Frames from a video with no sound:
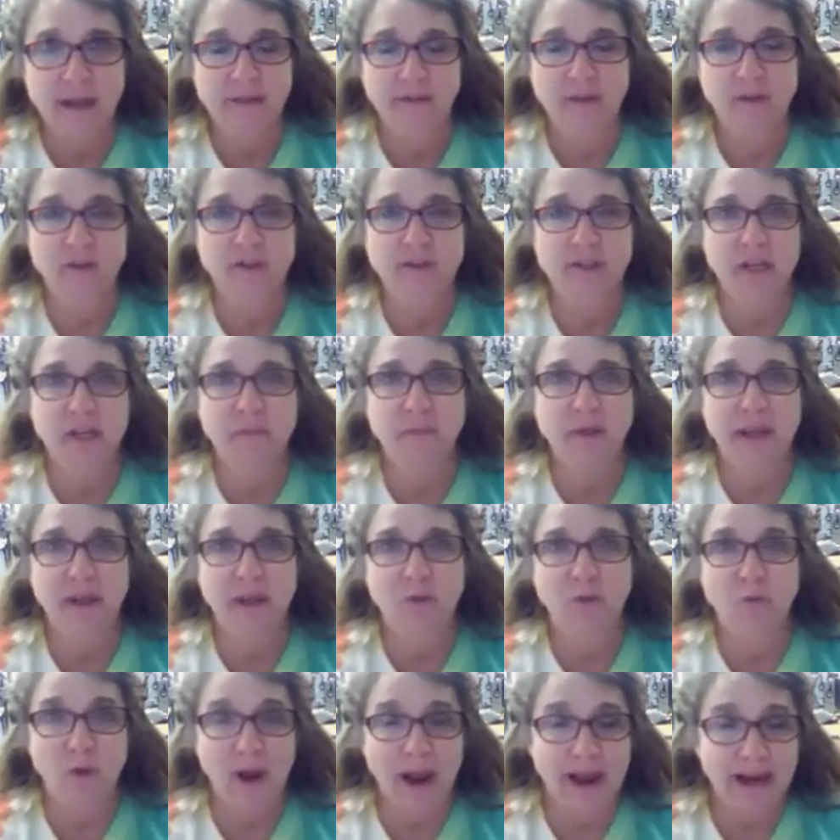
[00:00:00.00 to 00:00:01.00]
There's going to
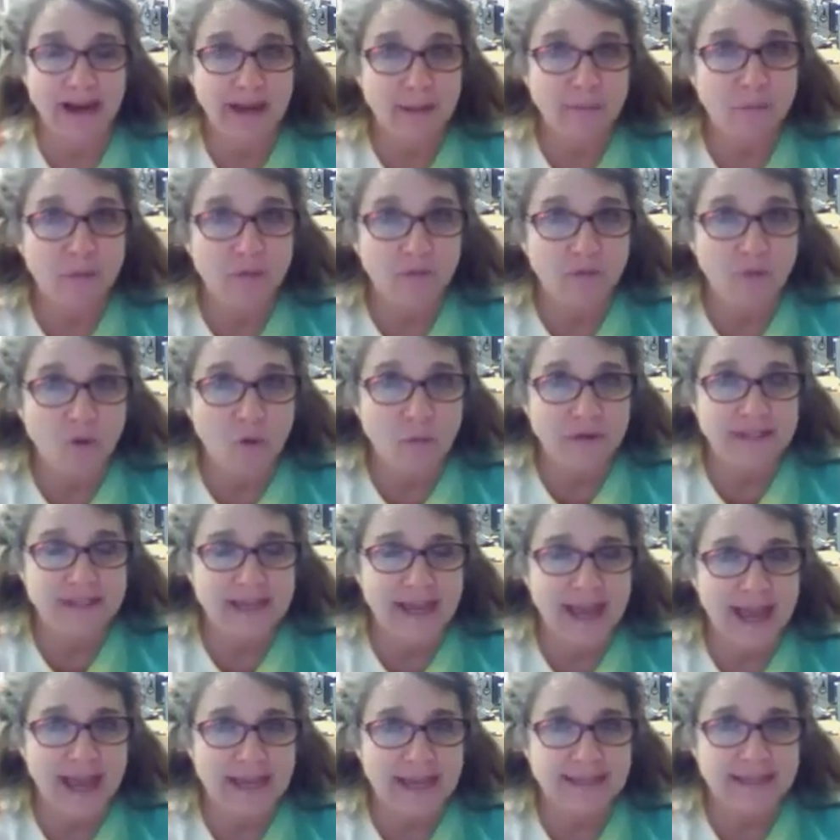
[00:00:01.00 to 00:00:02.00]
be writing performance
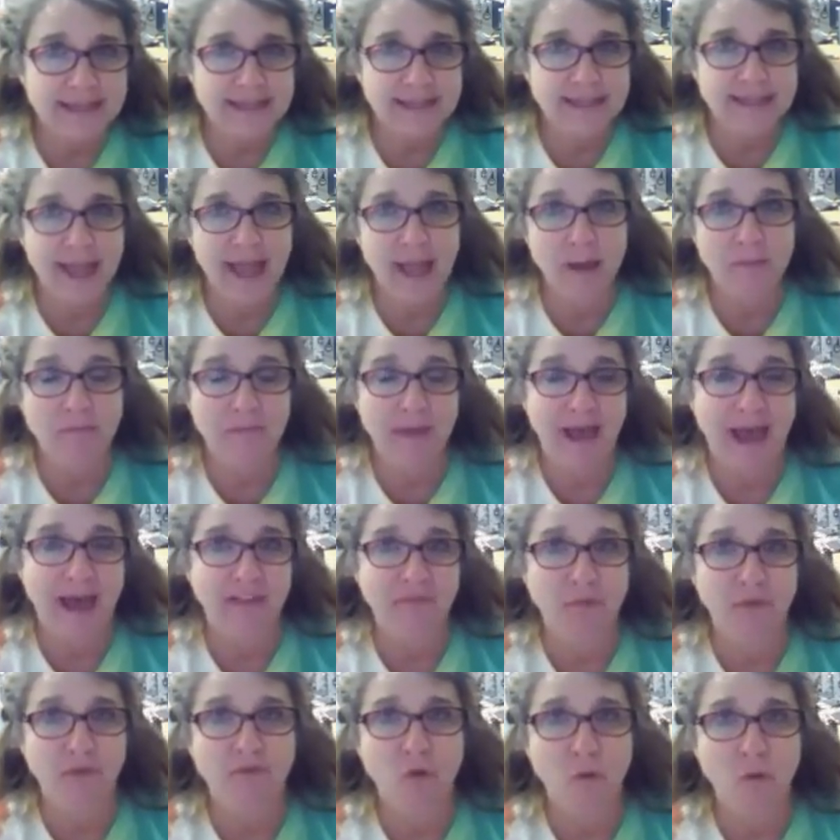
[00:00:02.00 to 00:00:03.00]
tasks and math
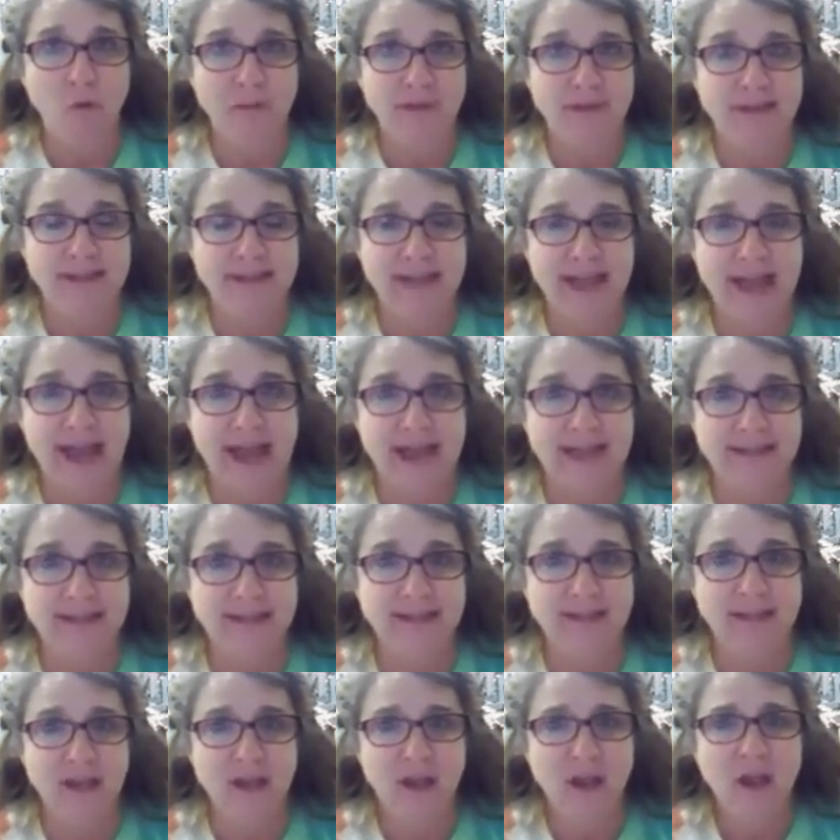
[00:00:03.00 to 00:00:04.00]
performance
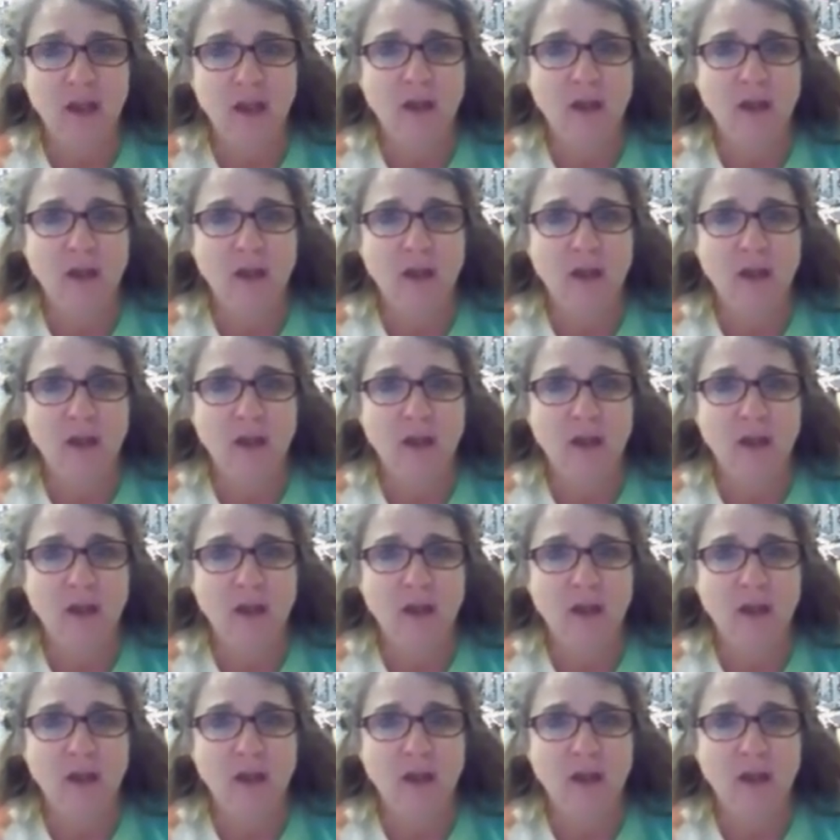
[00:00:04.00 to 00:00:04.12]
tasks.